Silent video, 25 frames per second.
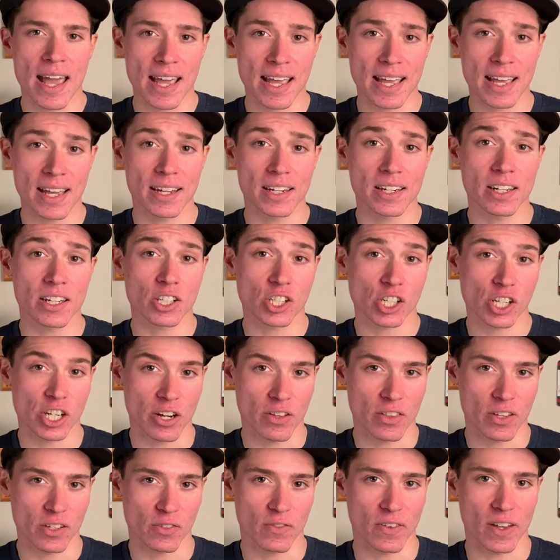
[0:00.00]
and
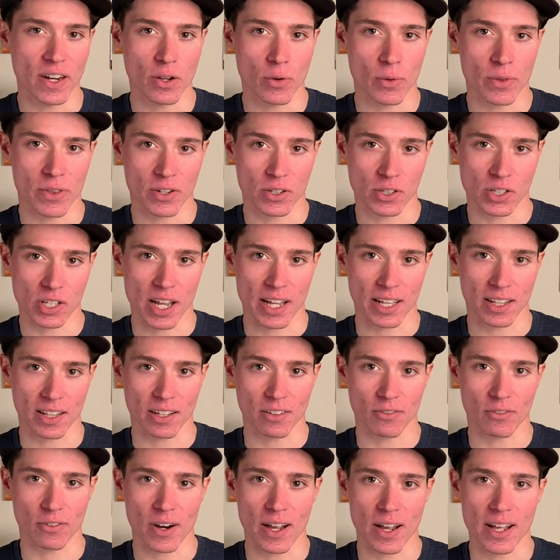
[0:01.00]
share this video with your
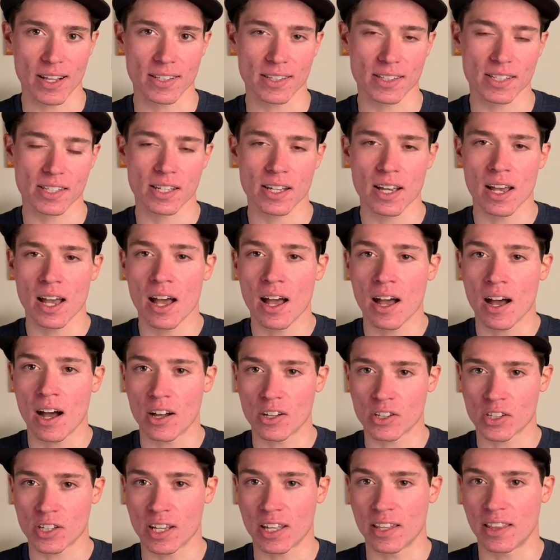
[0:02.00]
cycling friends. I'll
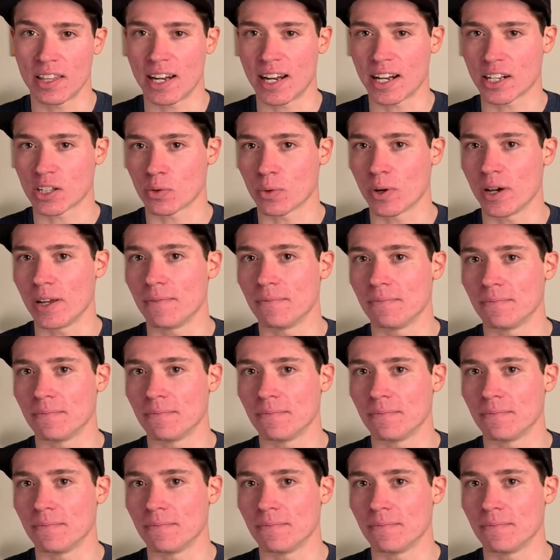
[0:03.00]
see you in the next one.